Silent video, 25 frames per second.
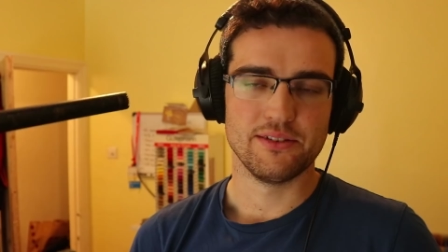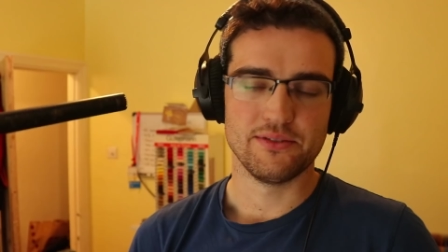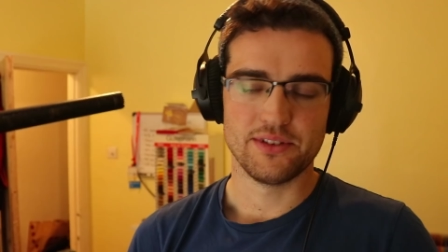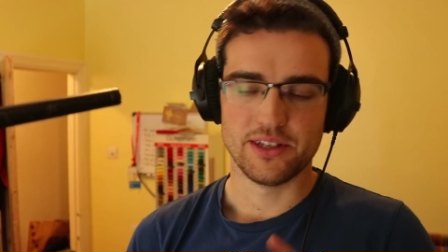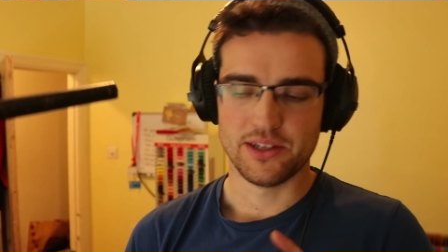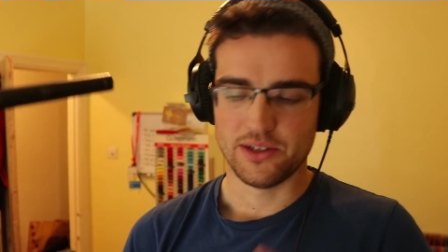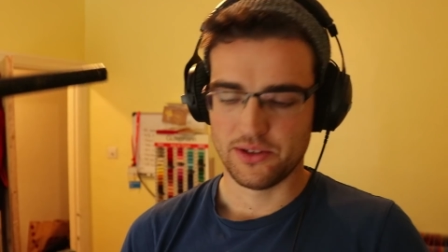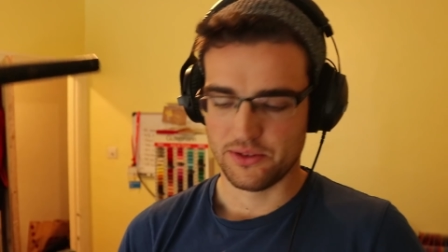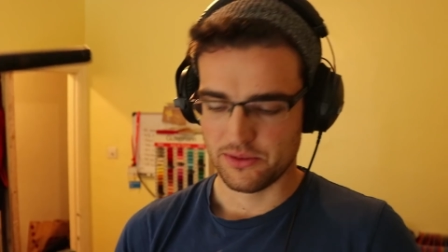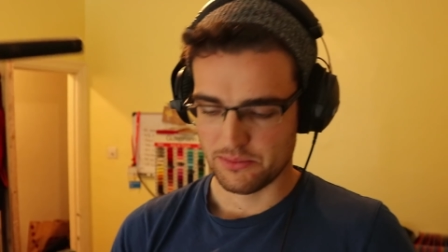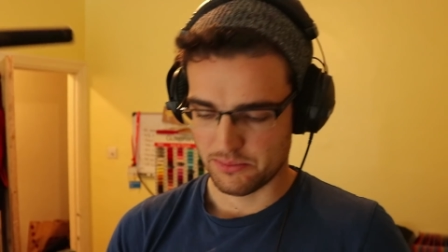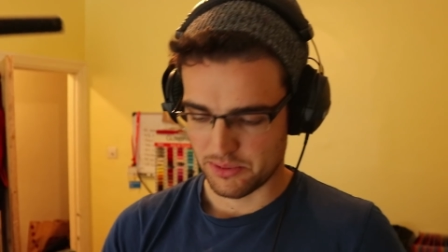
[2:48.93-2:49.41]
of
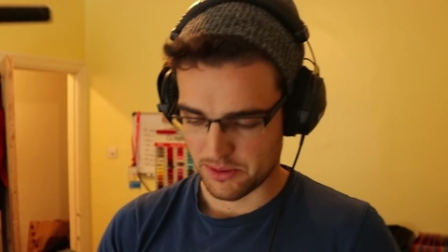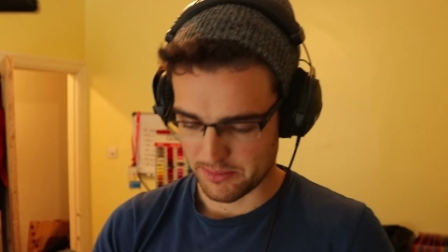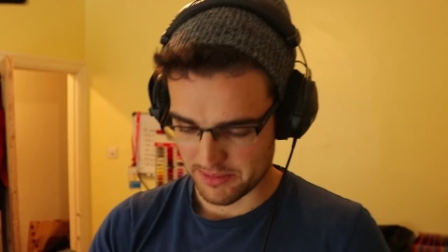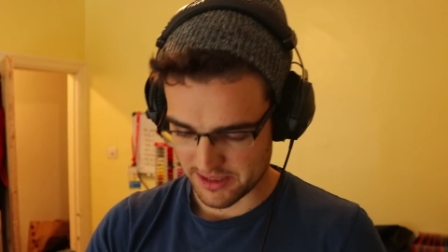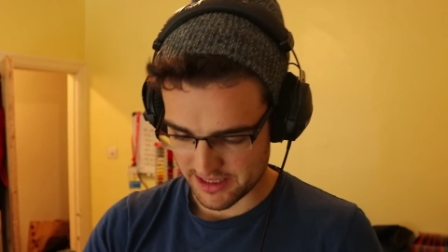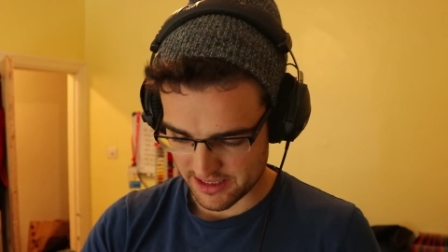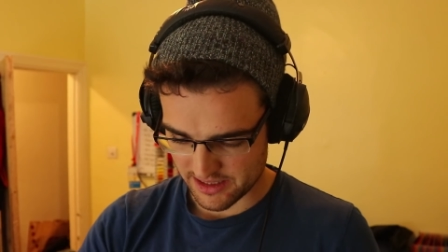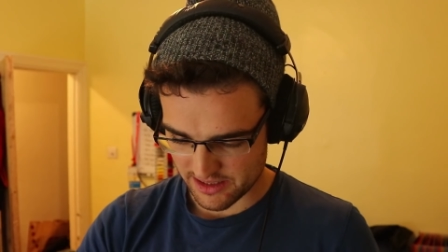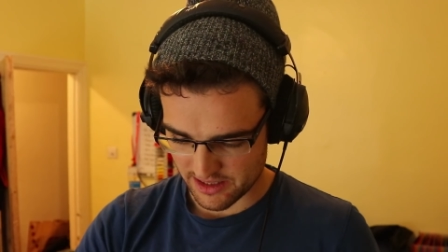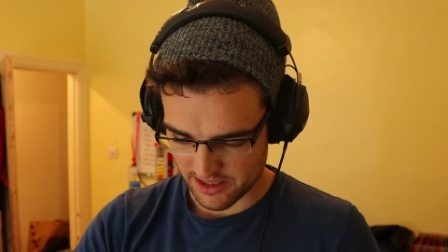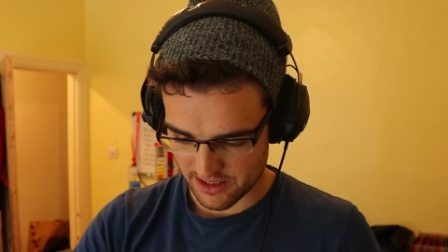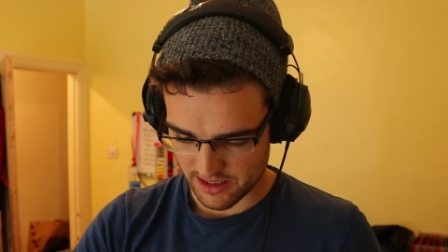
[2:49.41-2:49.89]
the whole
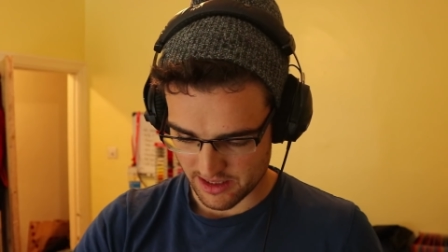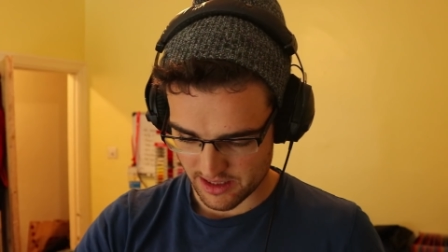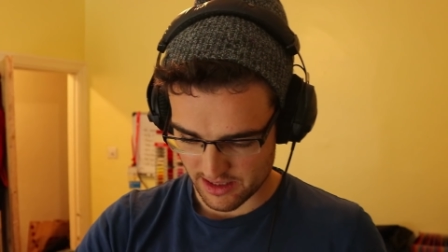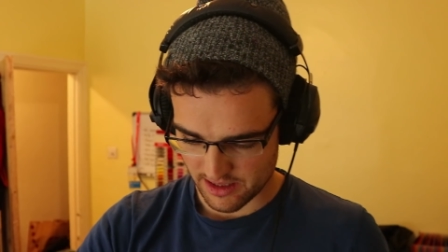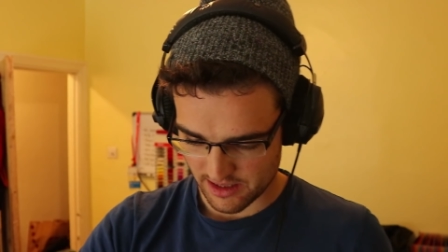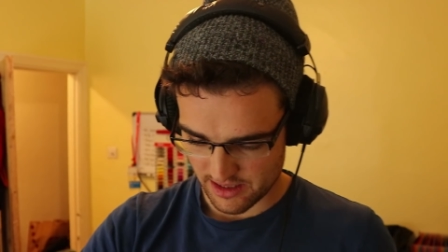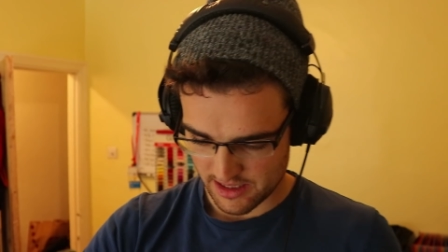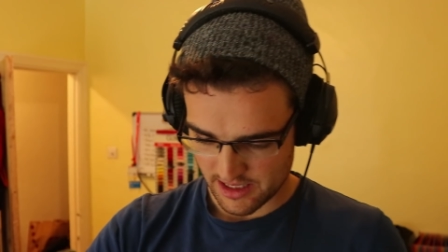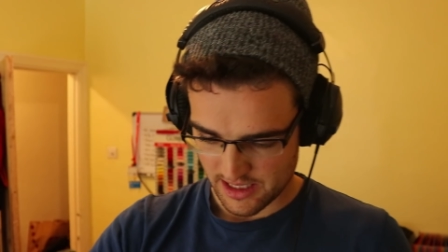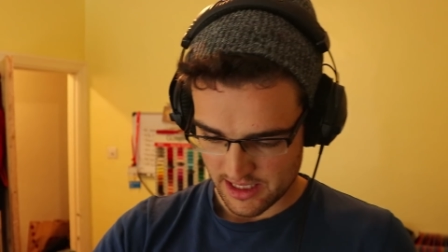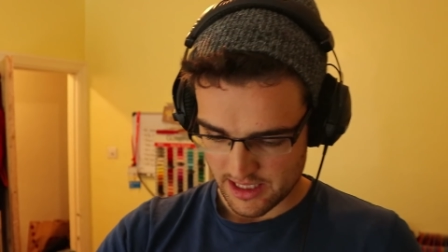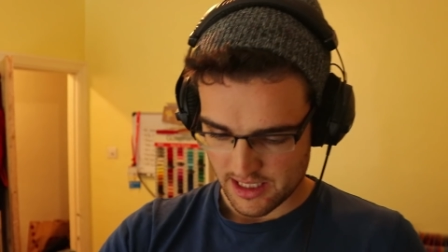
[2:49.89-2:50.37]
probably
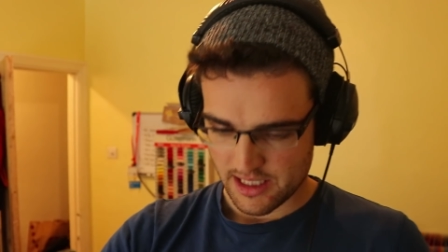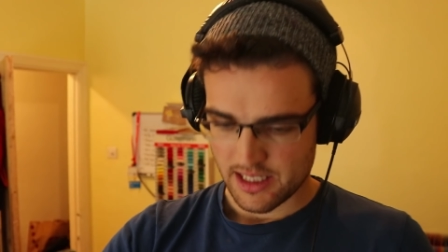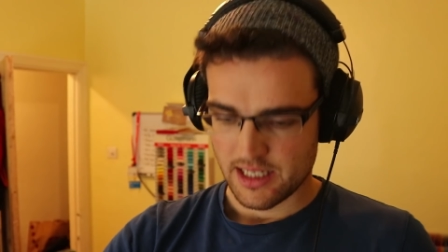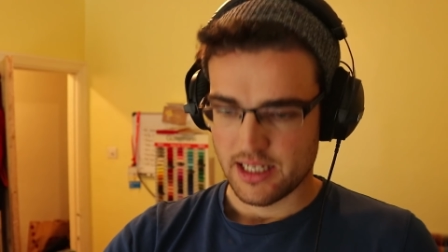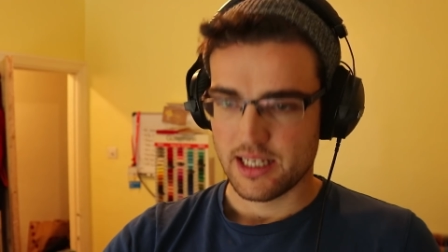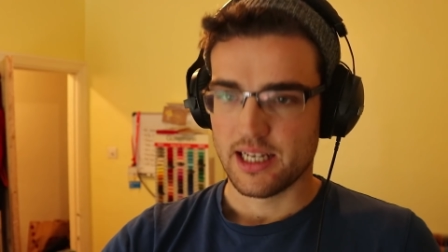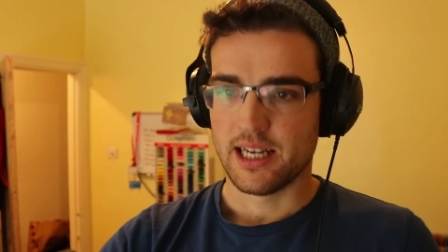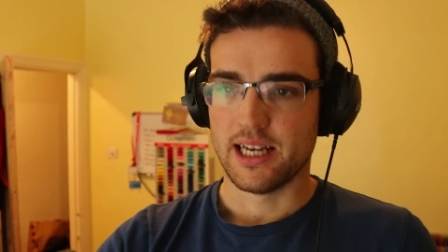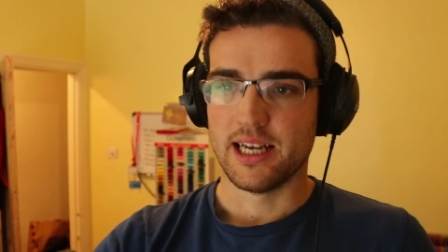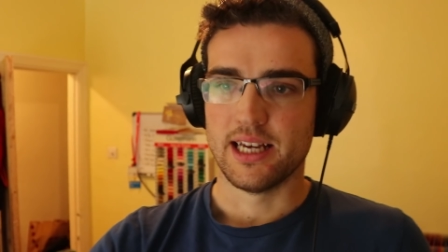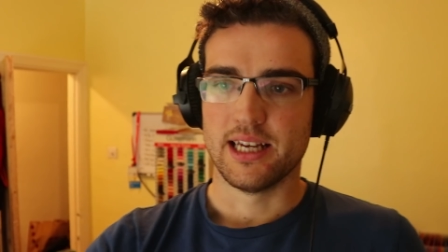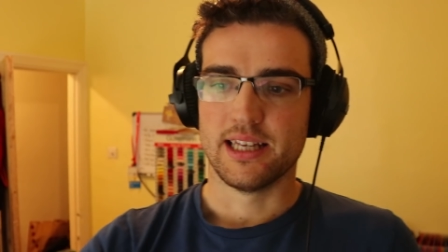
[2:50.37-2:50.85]
circle
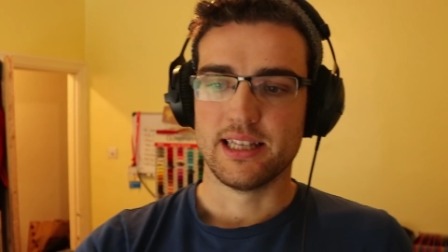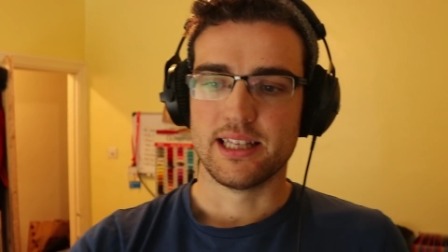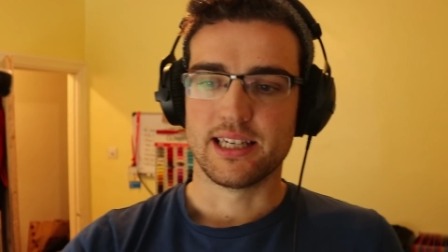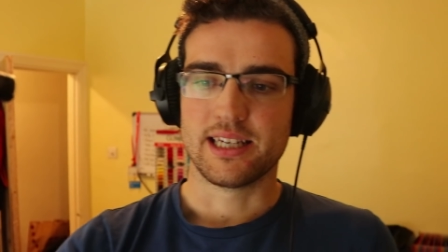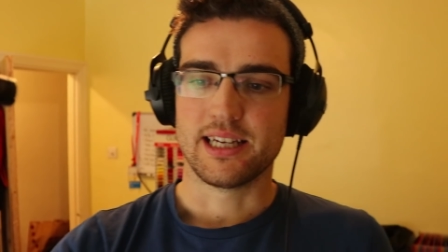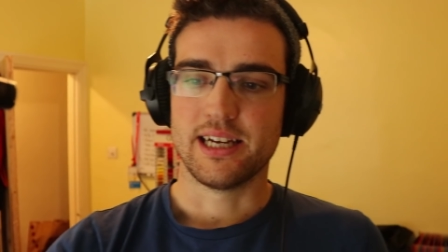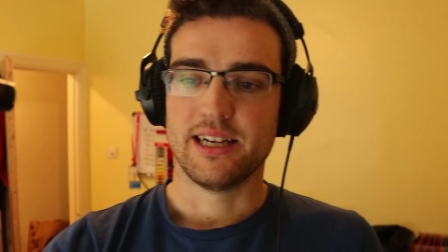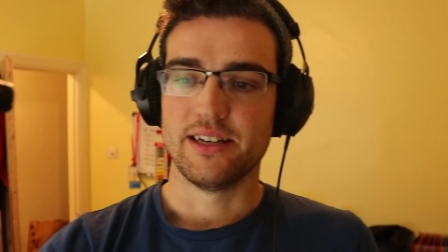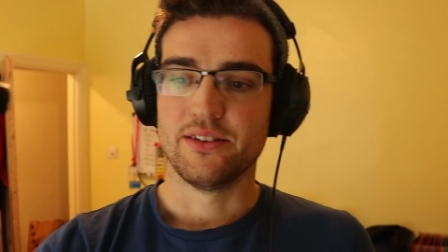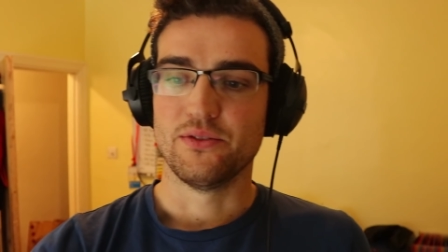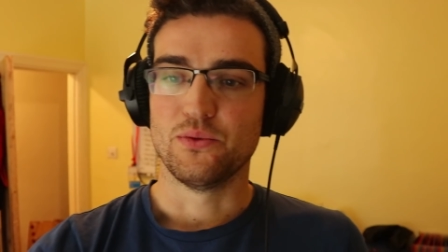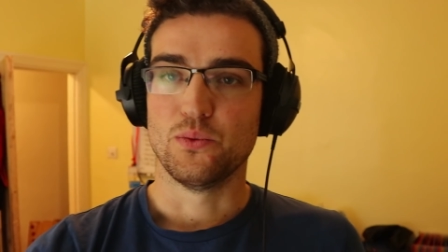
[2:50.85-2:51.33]
that
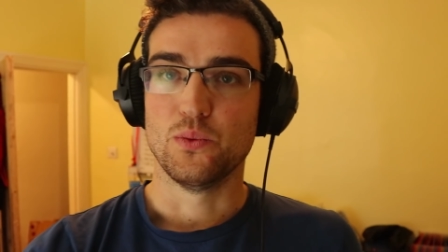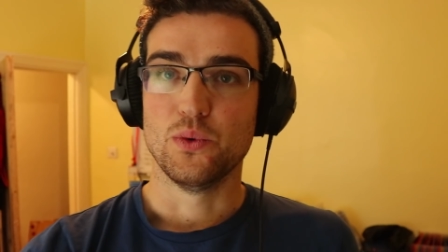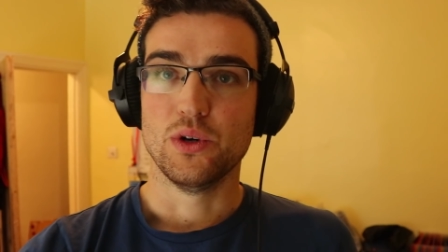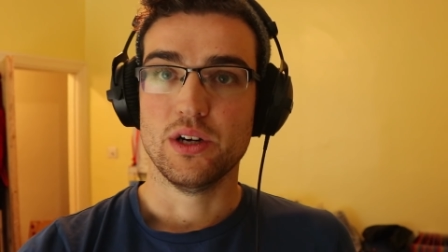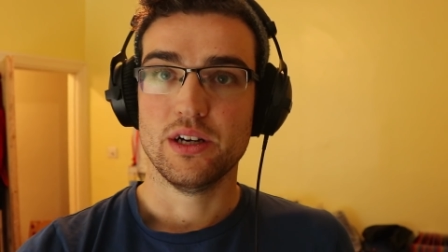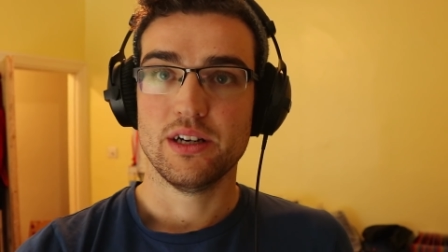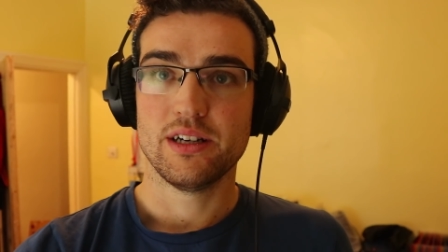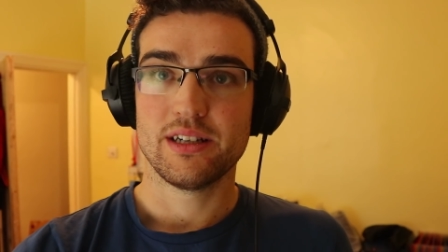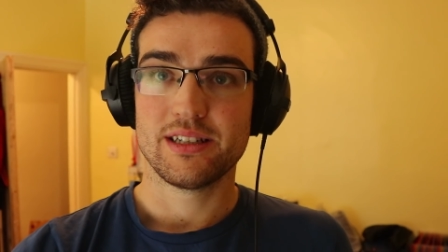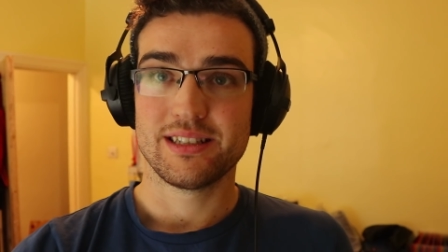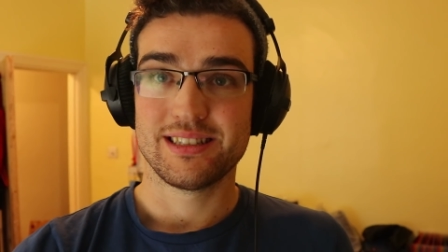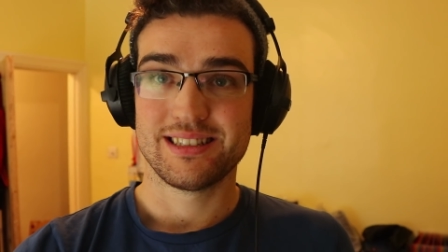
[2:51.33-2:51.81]
kind of
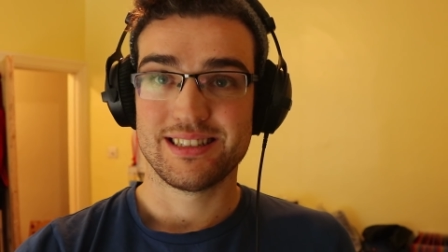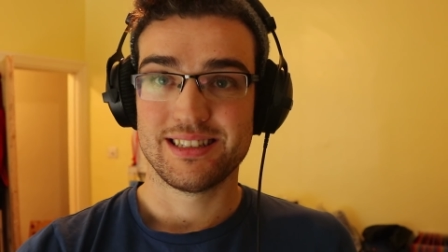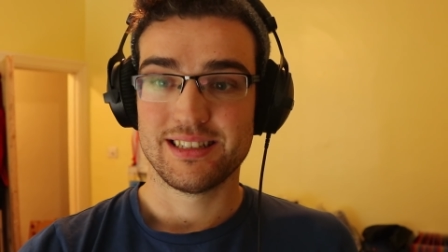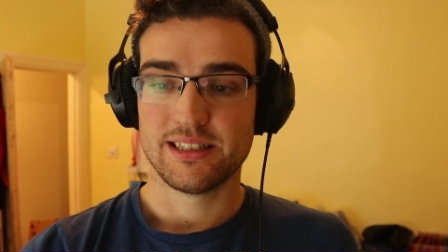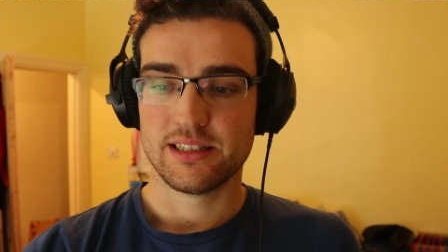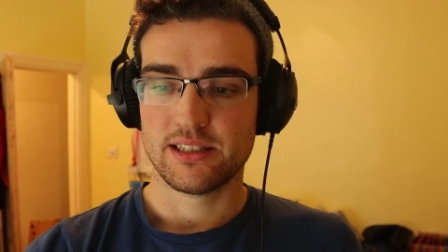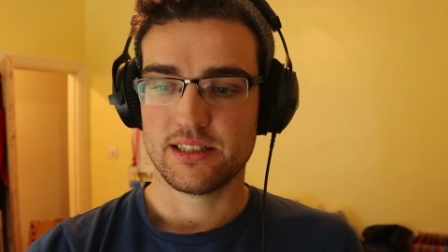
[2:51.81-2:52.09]
works.